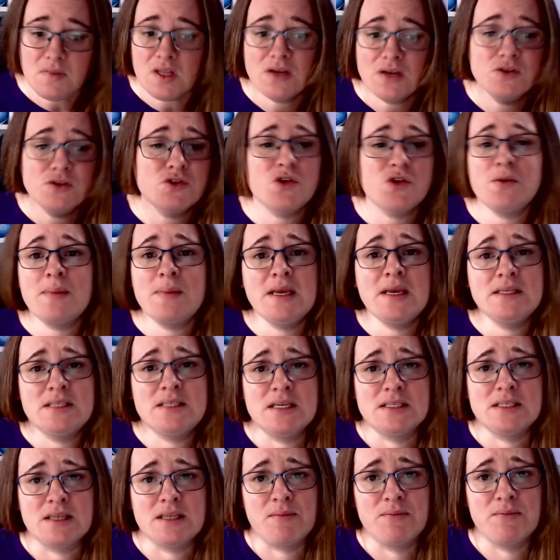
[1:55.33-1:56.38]
so it means
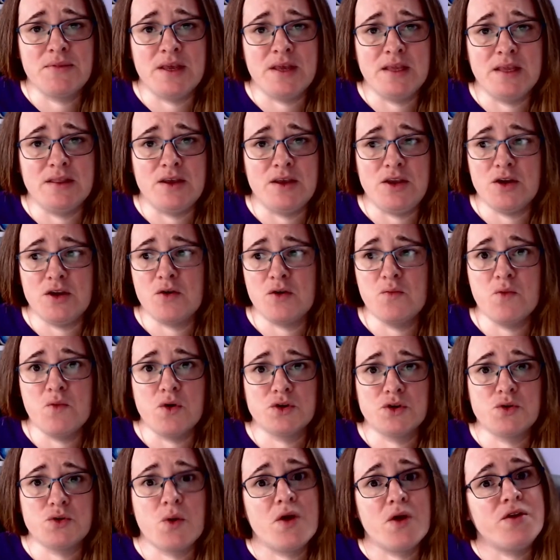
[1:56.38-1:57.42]
it's something that you can
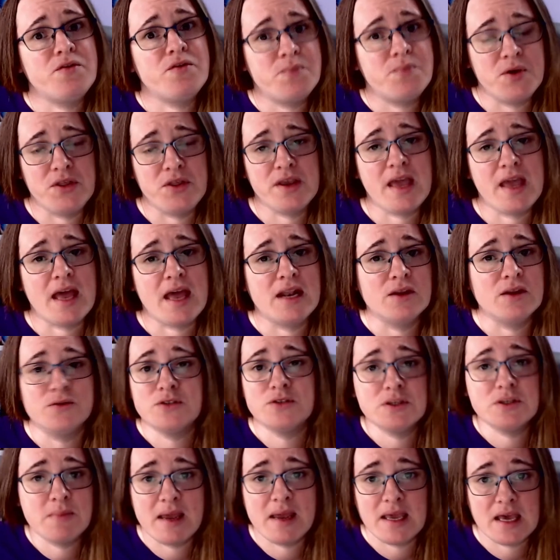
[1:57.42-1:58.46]
watch while you've put the kettle on
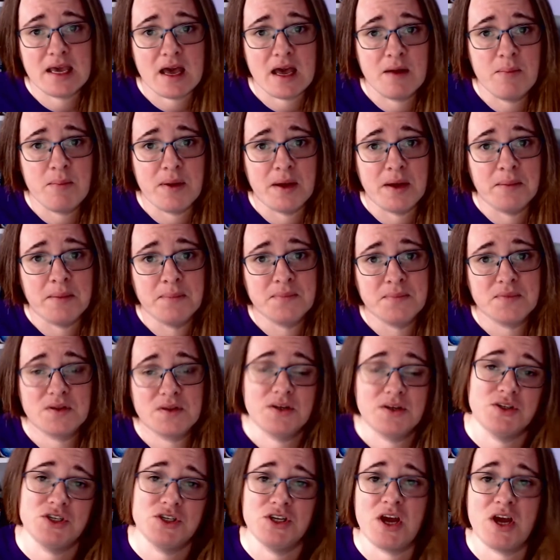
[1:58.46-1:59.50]
to make a cuppa,
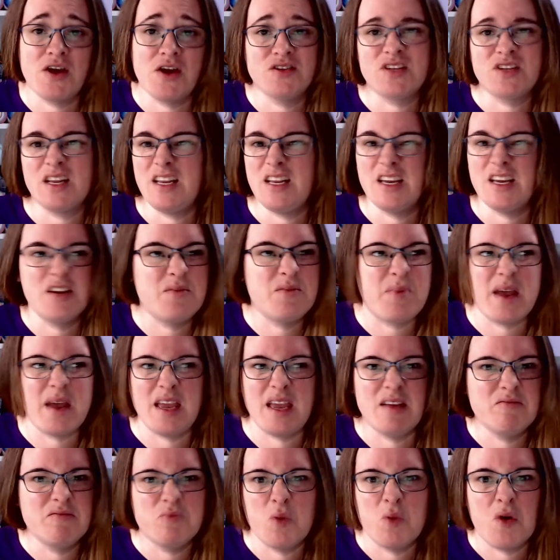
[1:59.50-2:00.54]
because you know it's only going to
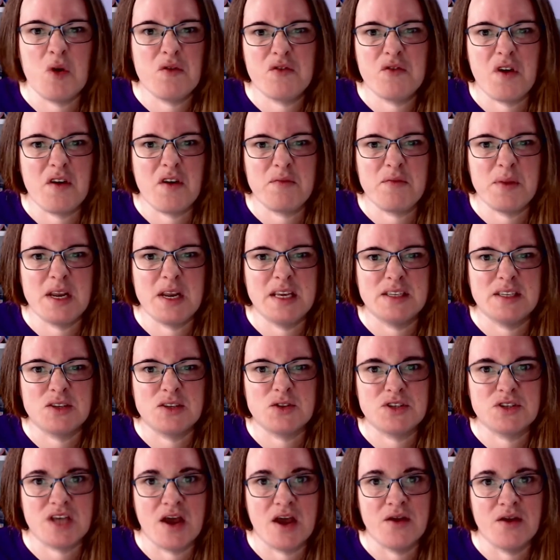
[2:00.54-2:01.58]
be, what, 5 minutes or
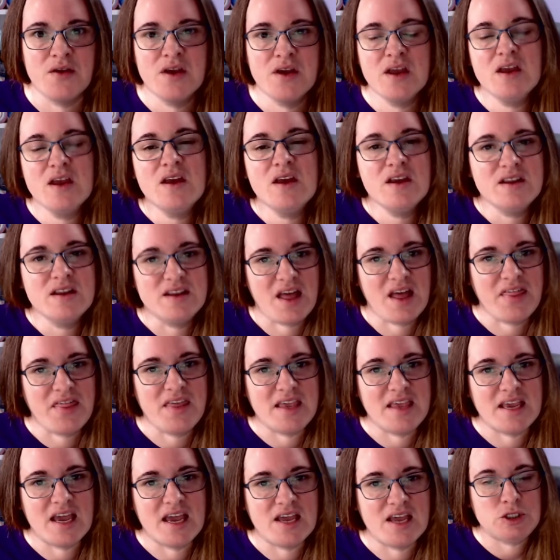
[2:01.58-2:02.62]
so.
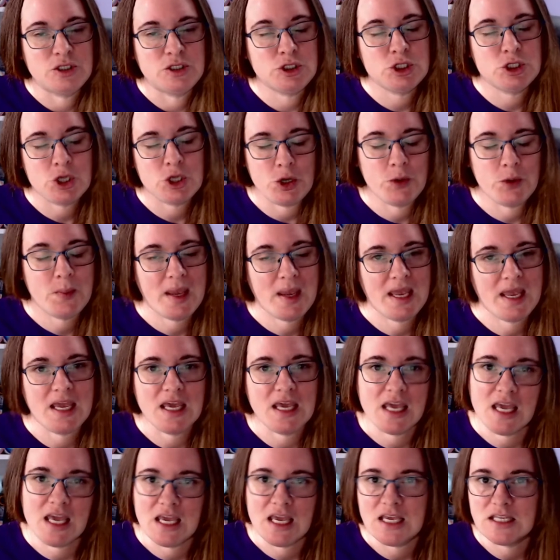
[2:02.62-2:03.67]
Nothing too
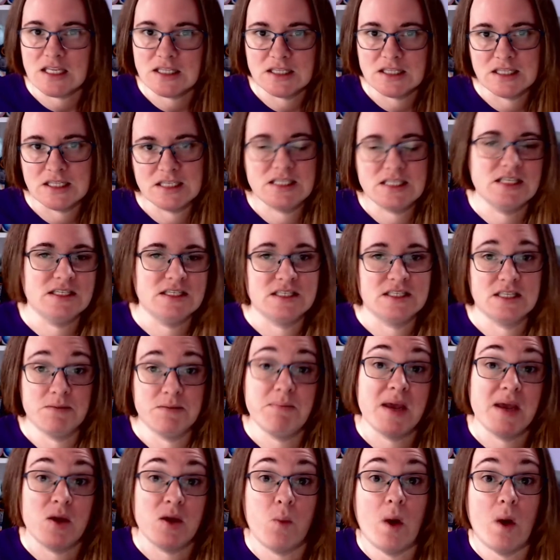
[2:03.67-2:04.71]
big. This is the
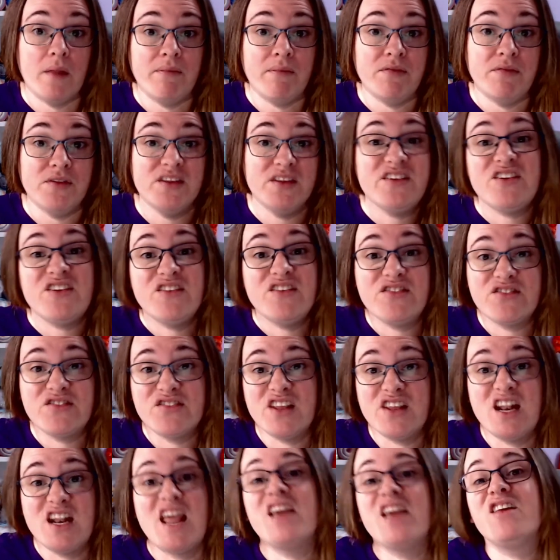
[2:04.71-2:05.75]
big one. This is
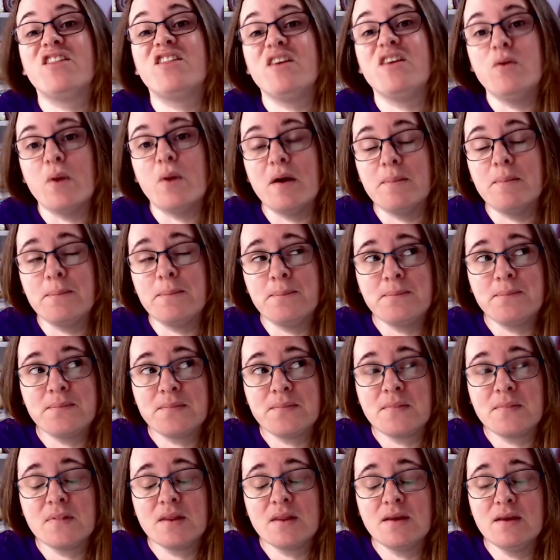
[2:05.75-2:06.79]
the lengthy one,
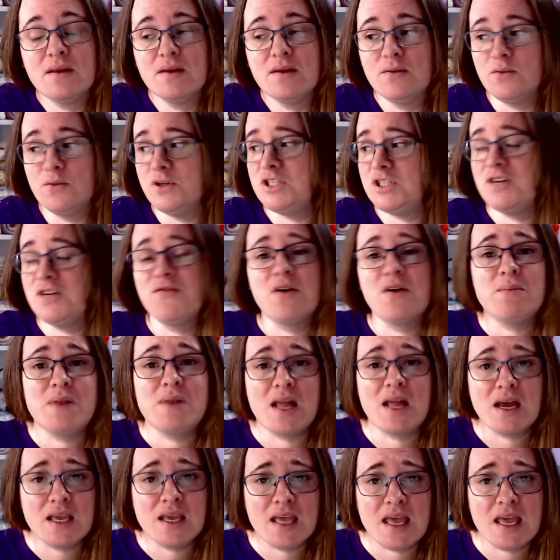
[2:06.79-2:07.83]
which if I'm
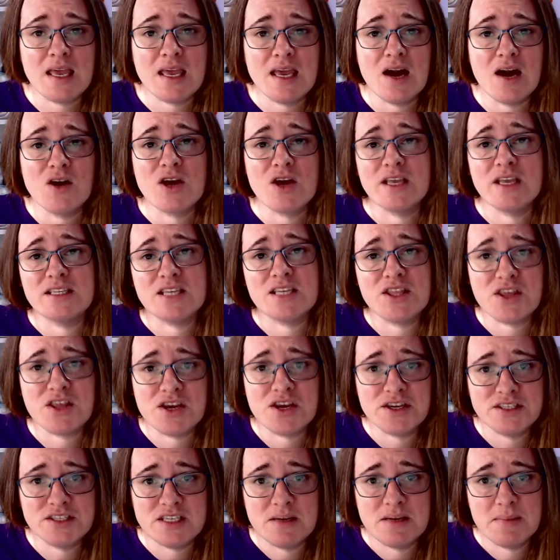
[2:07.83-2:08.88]
lucky, I'll get to
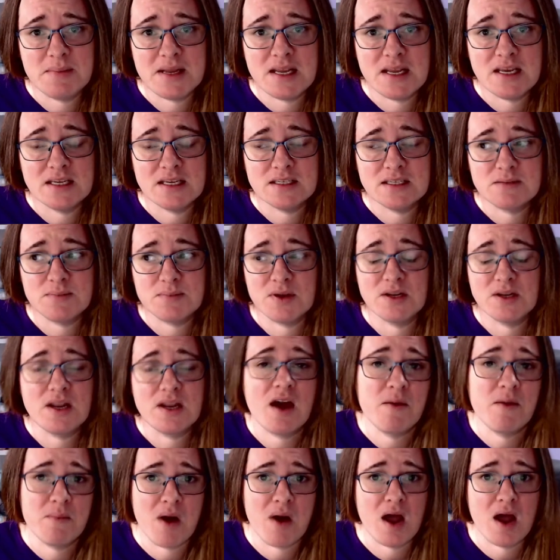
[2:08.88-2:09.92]
30 minutes, but
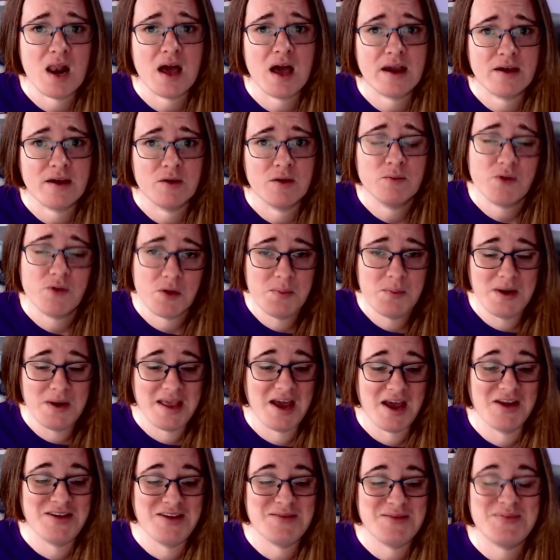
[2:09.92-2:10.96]
no, my luck, it'll probably
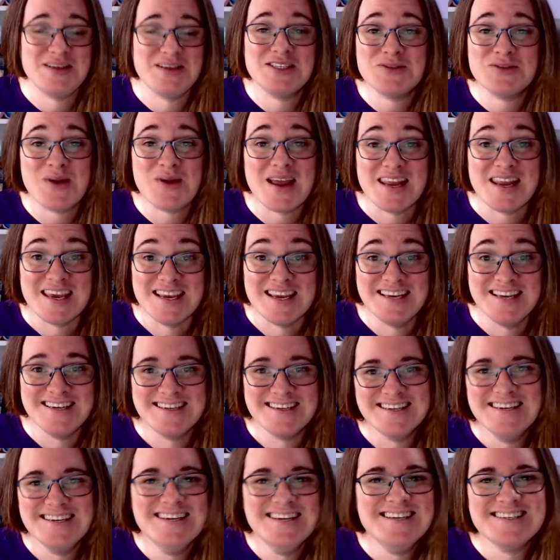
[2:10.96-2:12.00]
only be 20,
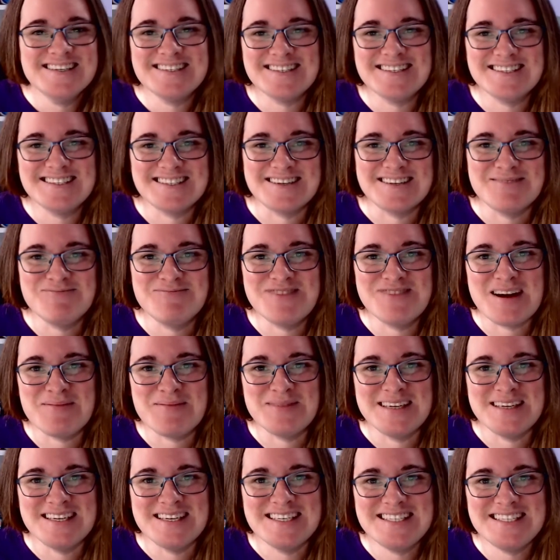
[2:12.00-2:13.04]
because I'm
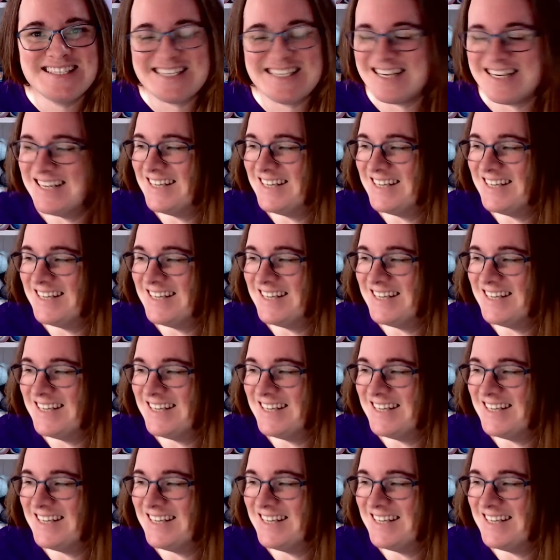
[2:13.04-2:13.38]
rubbish.